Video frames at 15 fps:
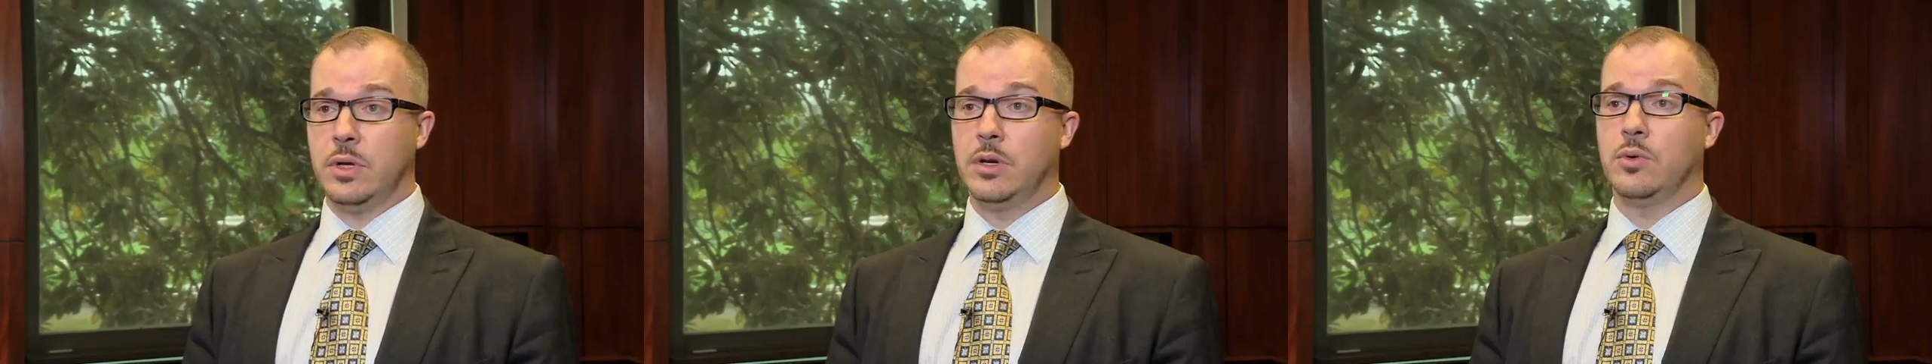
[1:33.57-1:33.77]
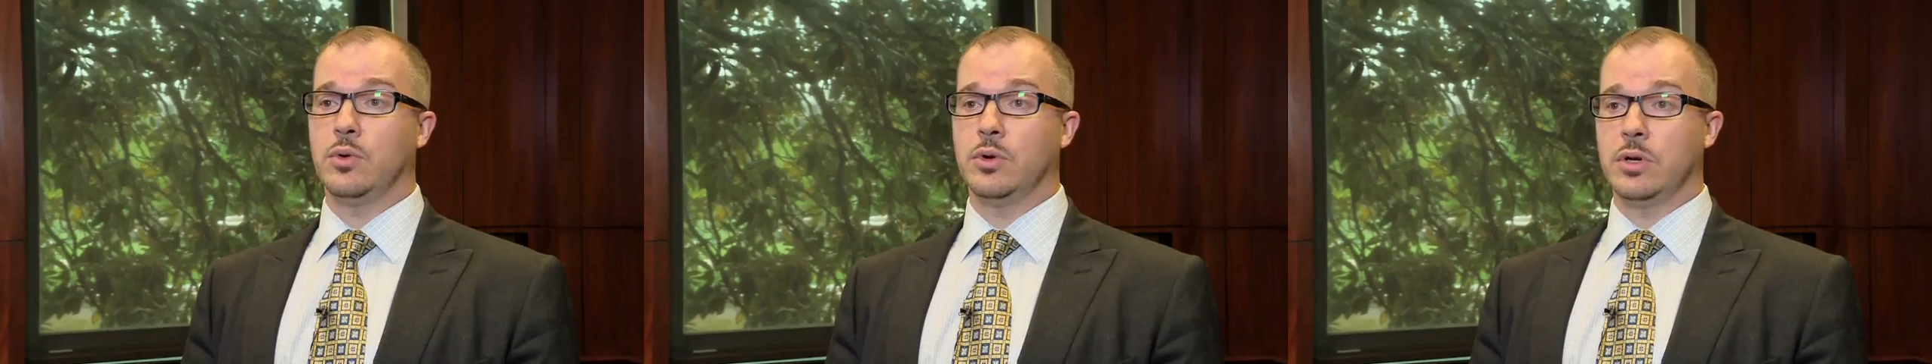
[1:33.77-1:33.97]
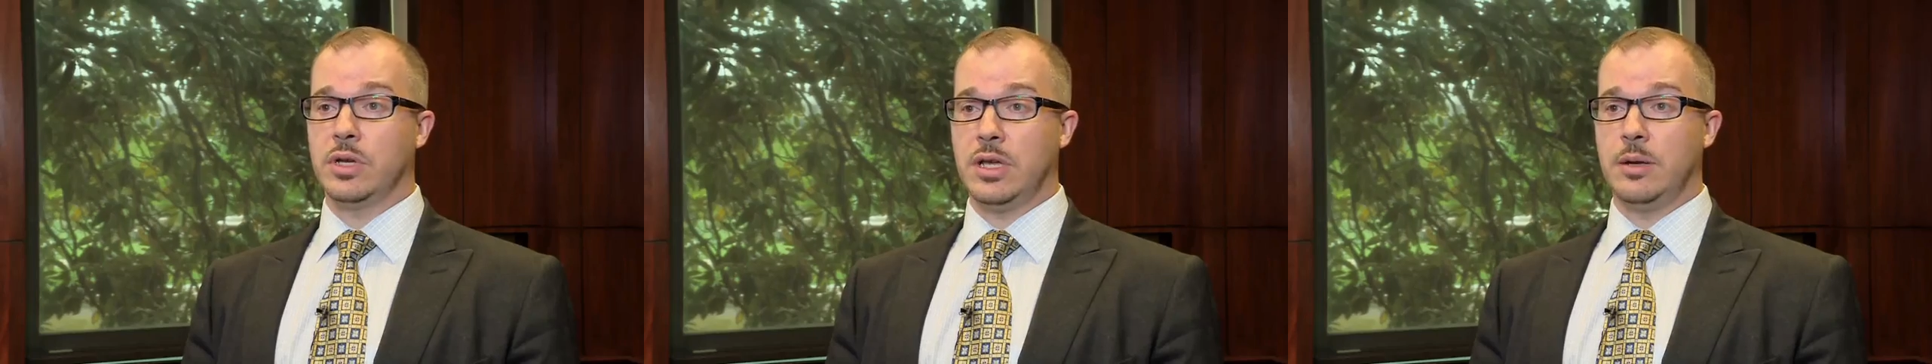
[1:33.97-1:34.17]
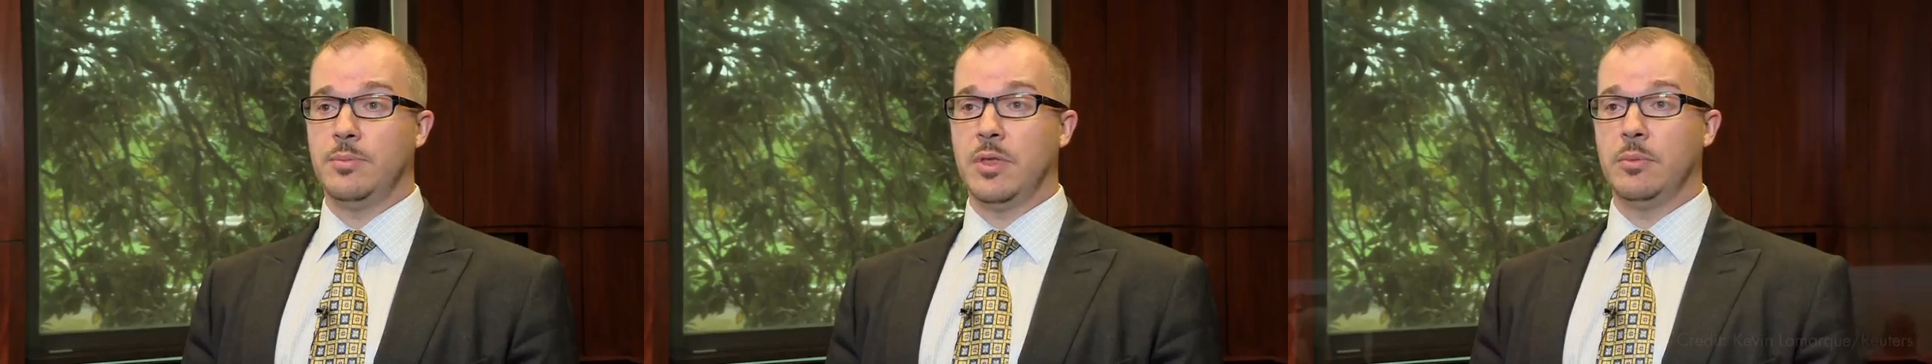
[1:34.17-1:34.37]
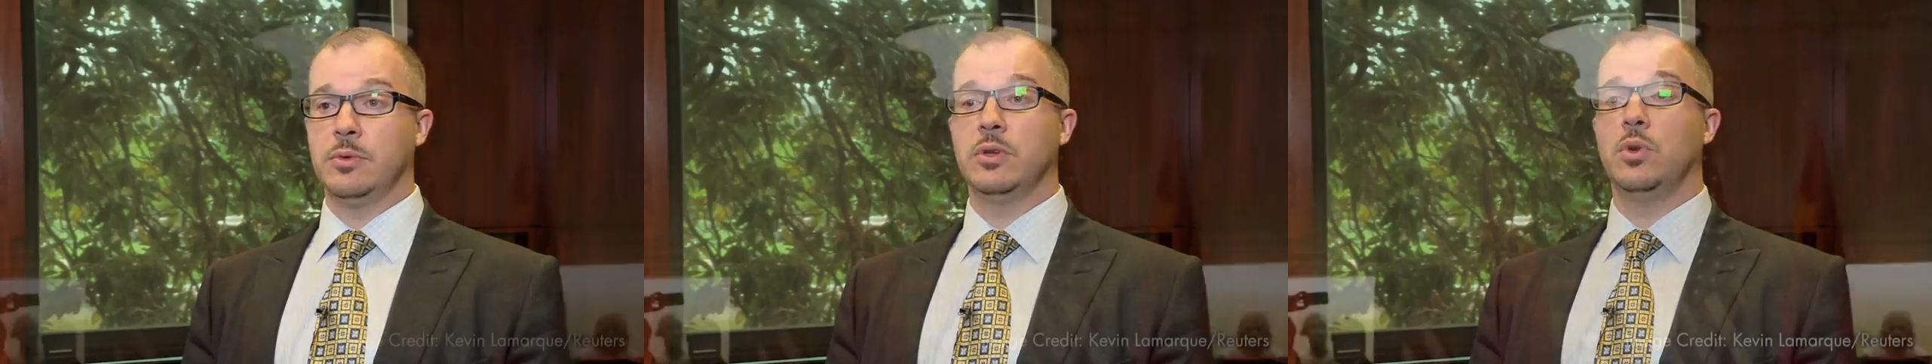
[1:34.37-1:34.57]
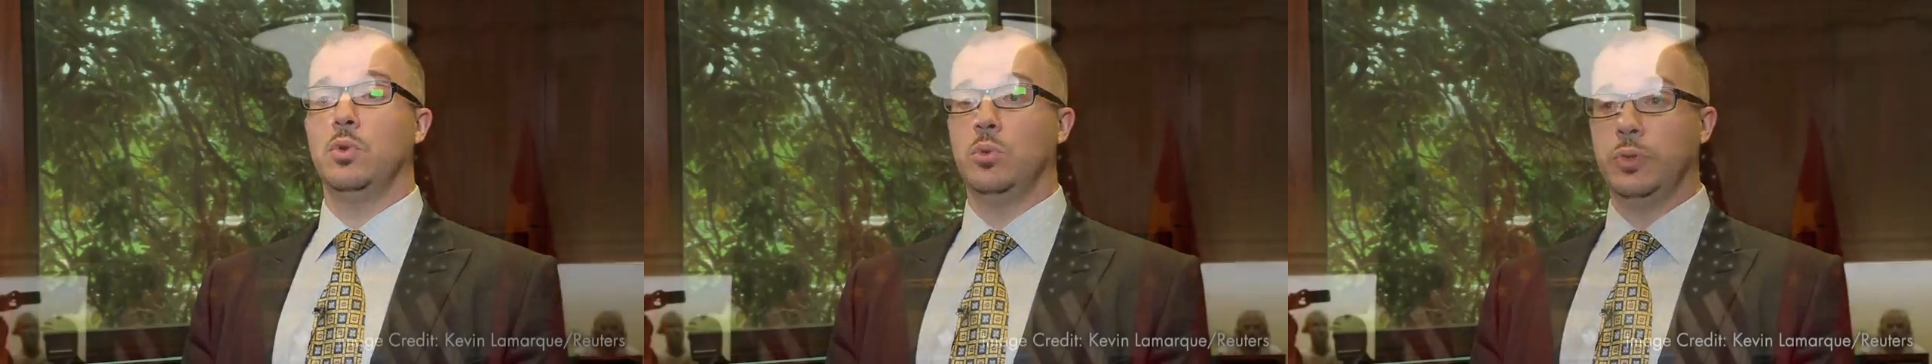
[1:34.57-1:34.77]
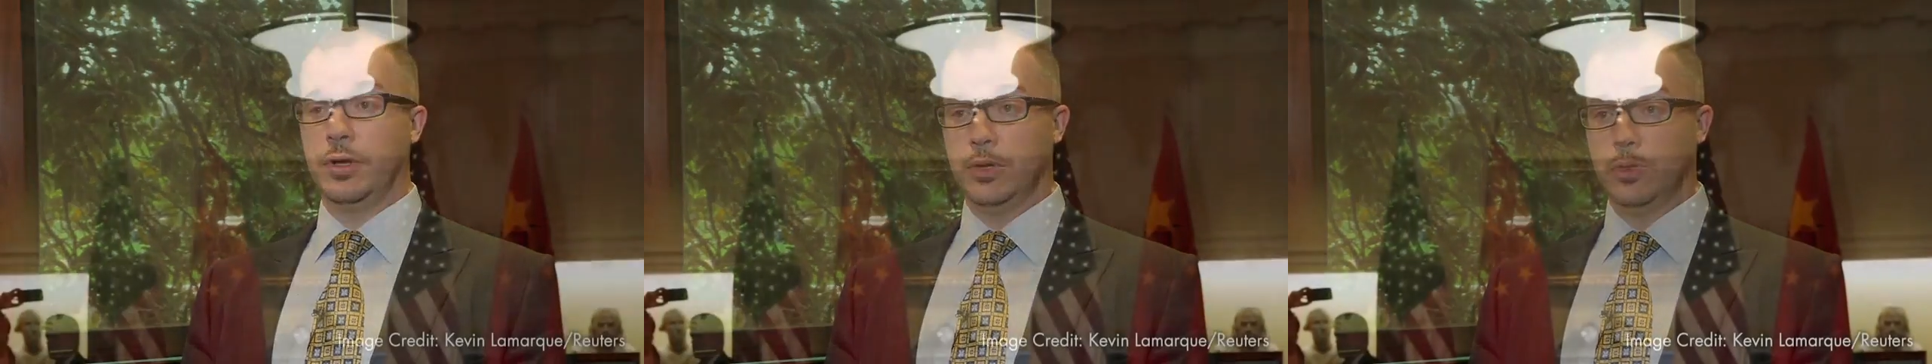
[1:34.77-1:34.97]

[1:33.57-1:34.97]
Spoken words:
in order to keep them to holding